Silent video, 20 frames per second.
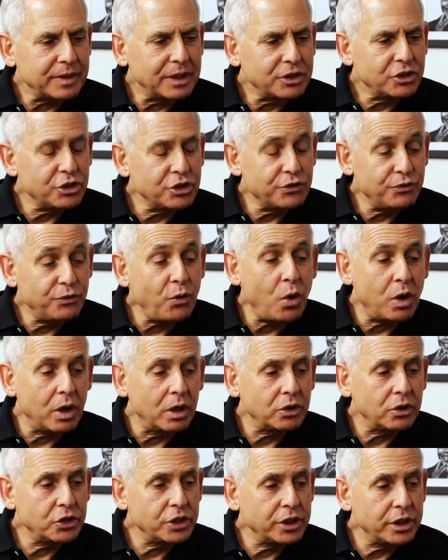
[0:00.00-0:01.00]
she's
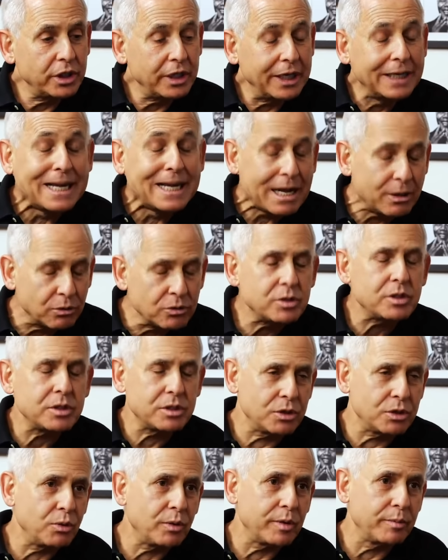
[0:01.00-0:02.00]
four, she
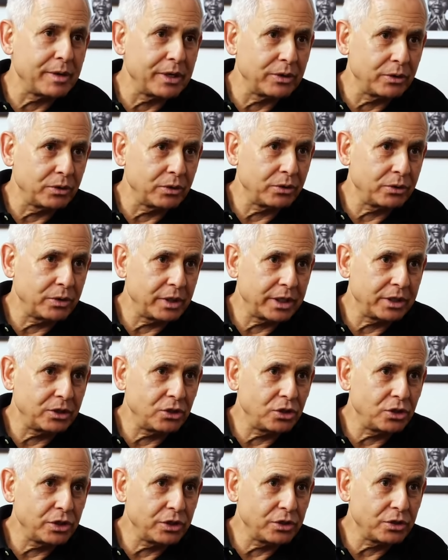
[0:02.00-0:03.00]
announces to her mother that
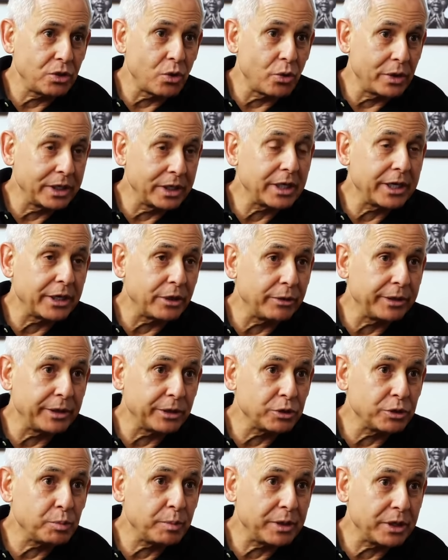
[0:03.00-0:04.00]
she's going to get her
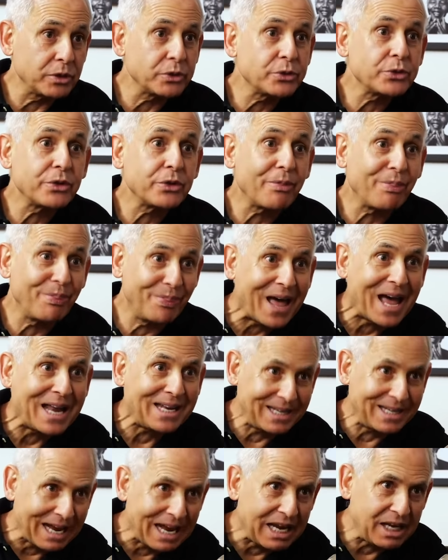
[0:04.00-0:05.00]
ears pierced
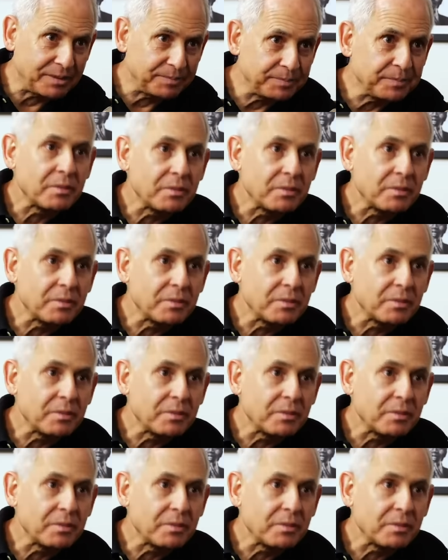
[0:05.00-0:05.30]
that day.